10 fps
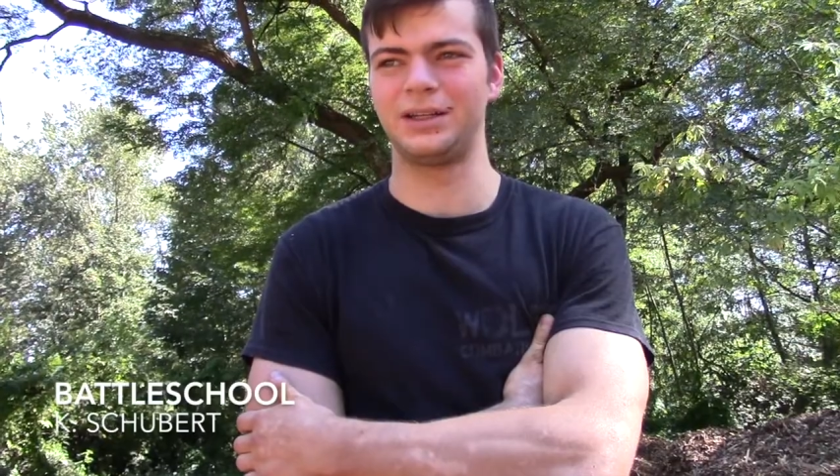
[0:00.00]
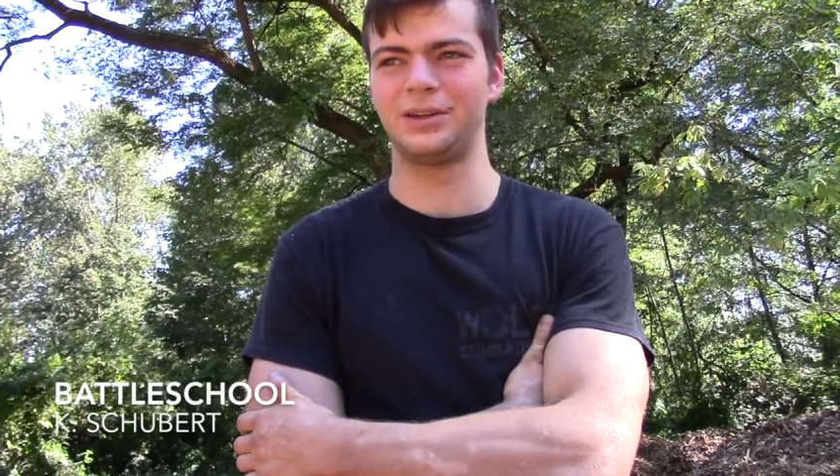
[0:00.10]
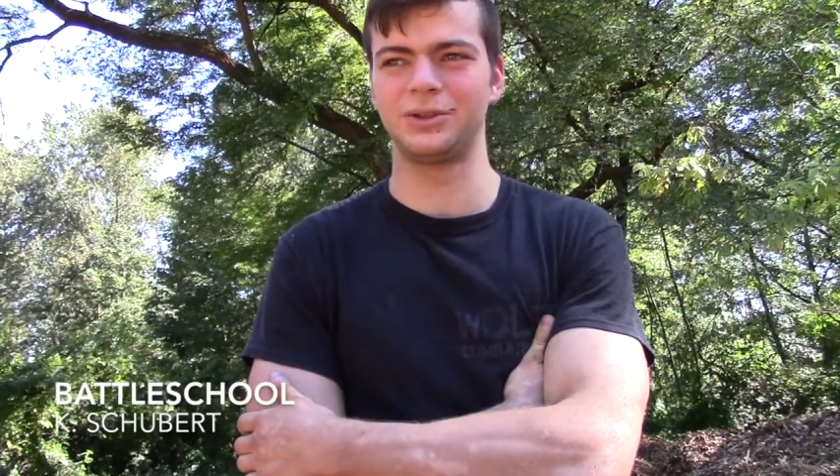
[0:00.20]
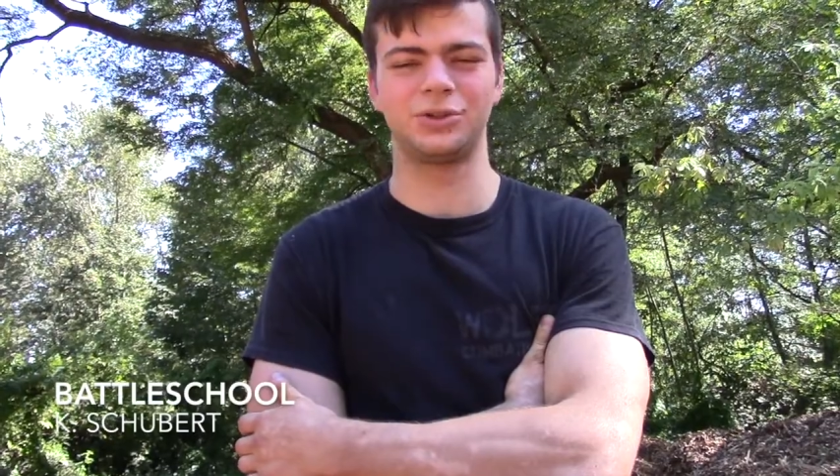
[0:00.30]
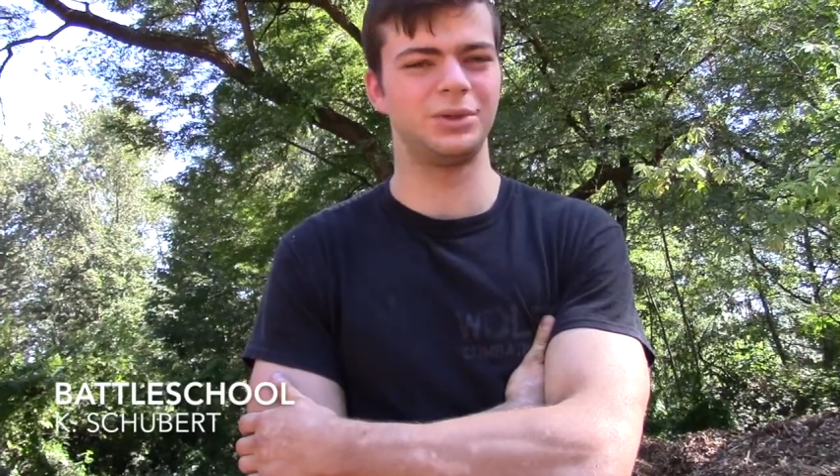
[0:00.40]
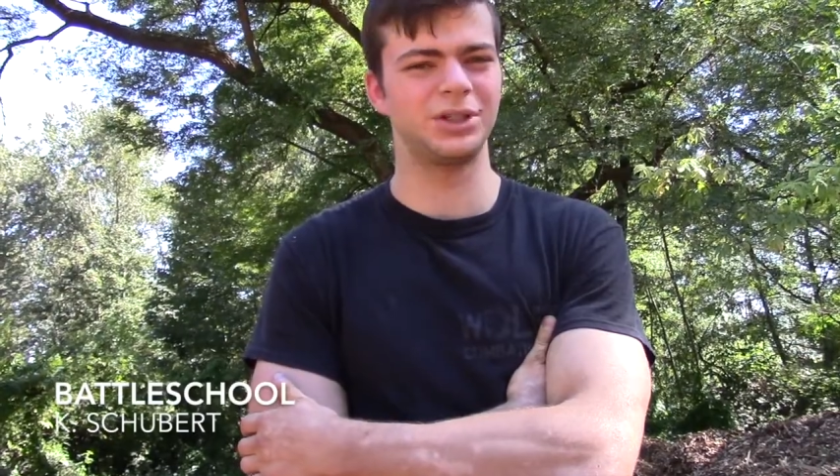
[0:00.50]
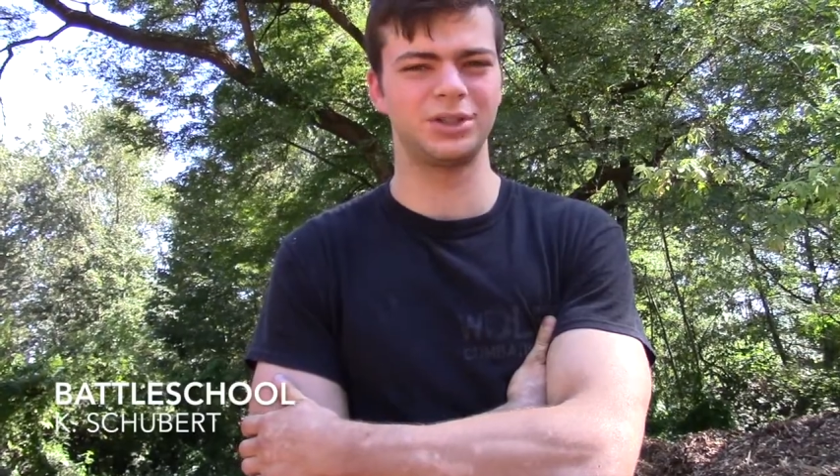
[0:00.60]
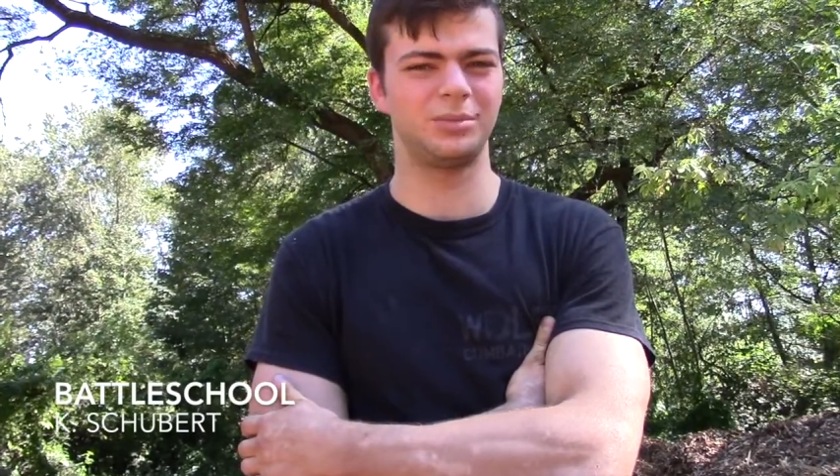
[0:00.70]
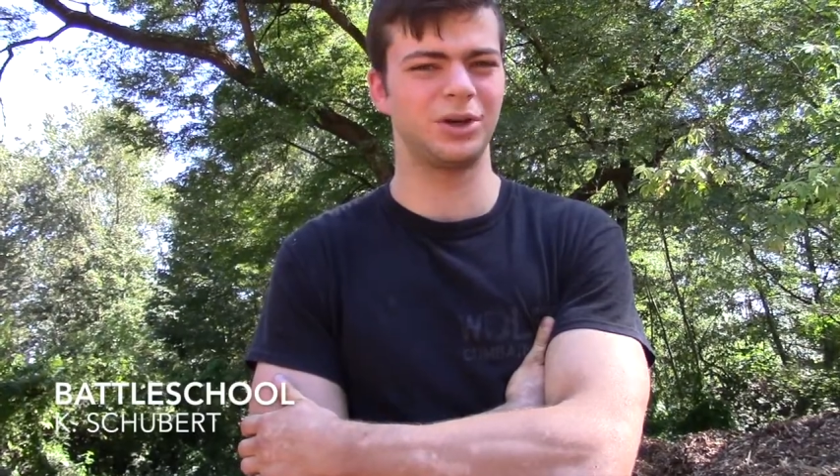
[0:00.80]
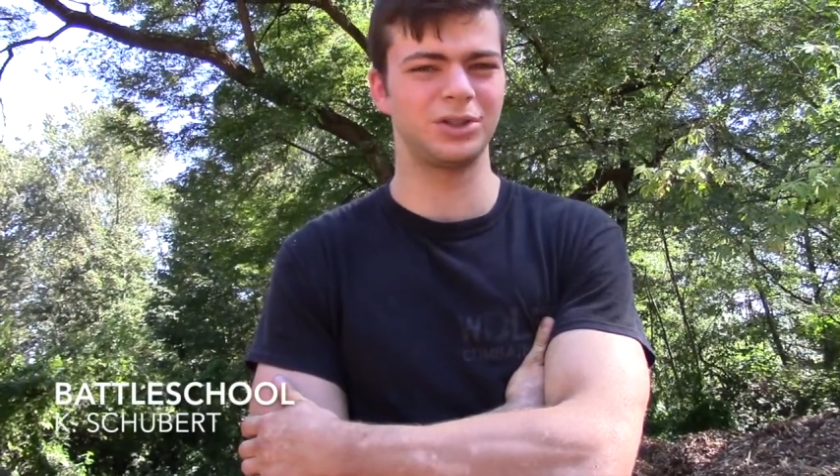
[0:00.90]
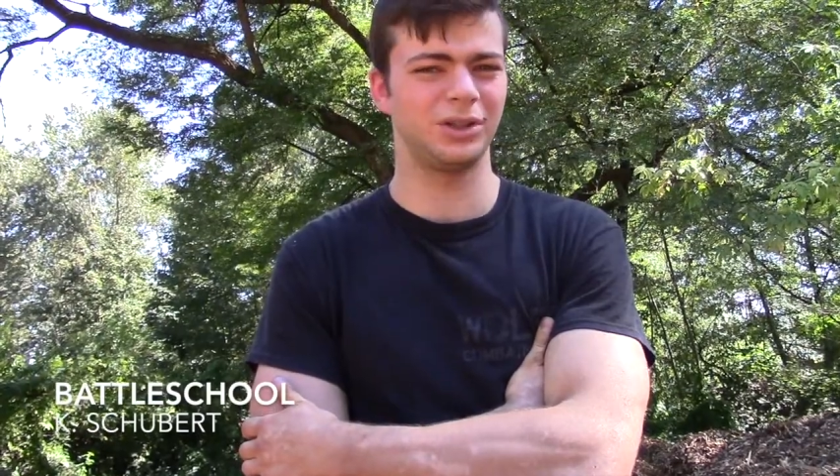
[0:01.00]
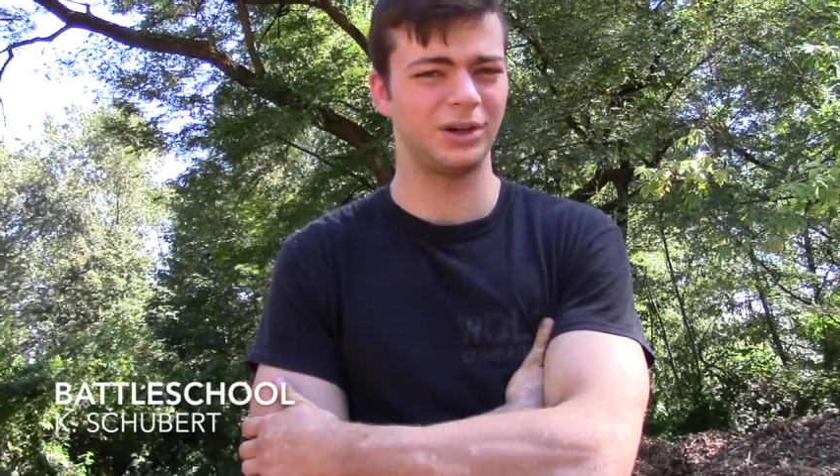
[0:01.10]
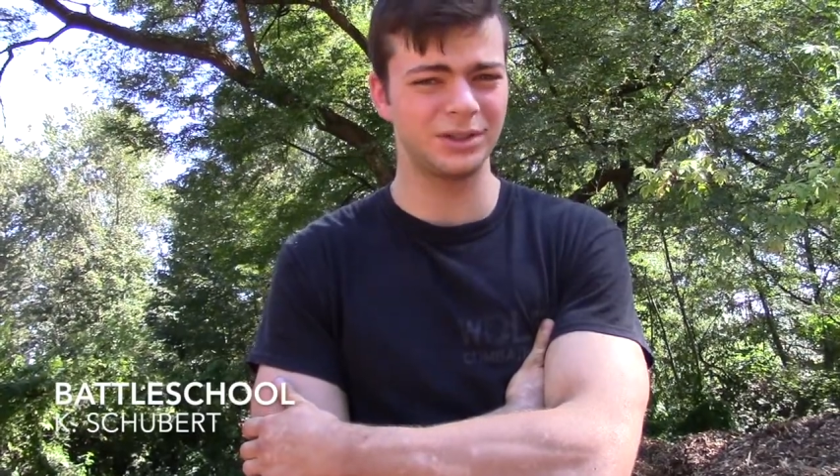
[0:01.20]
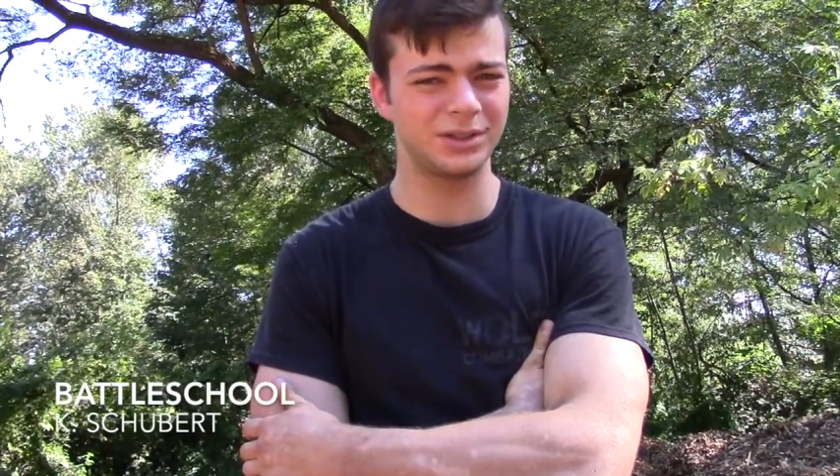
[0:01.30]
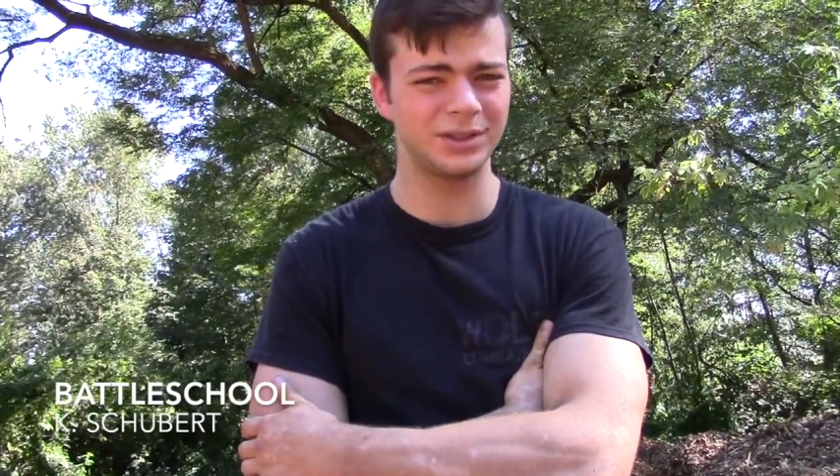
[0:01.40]
in other traditional martial
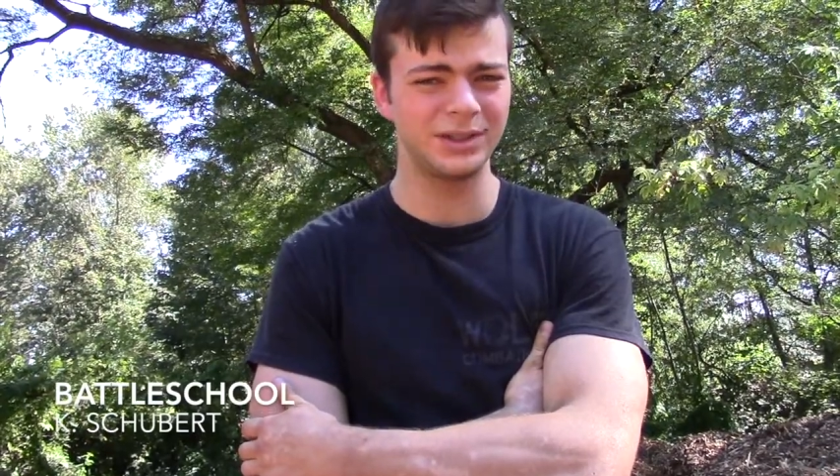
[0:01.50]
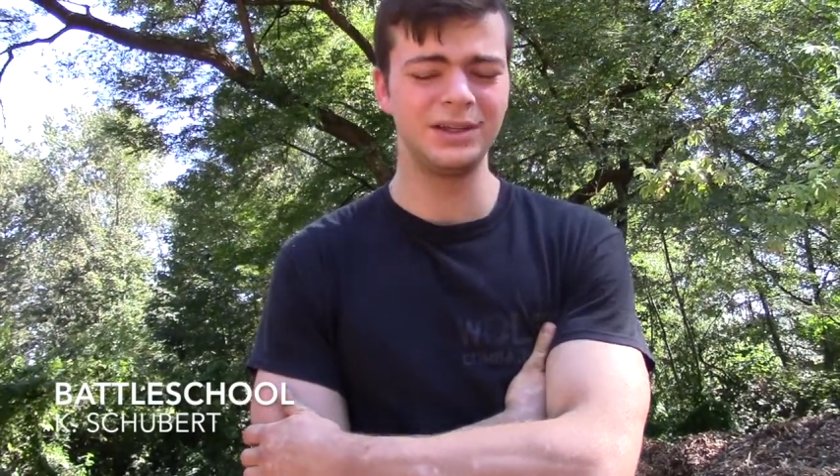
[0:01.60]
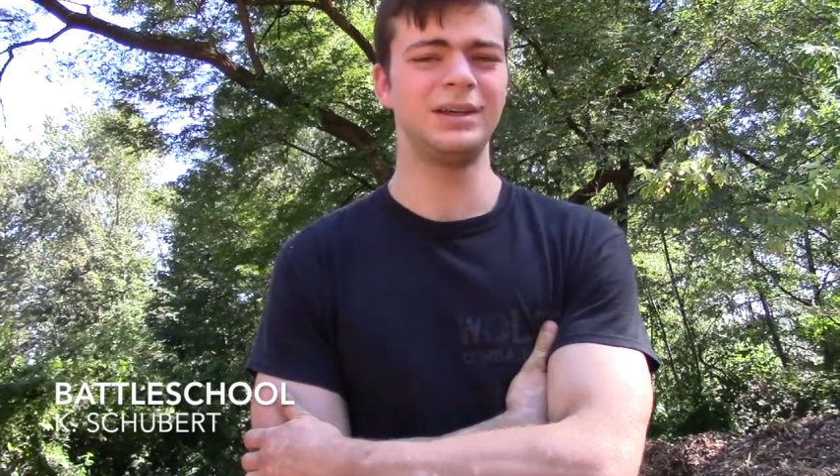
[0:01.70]
arts.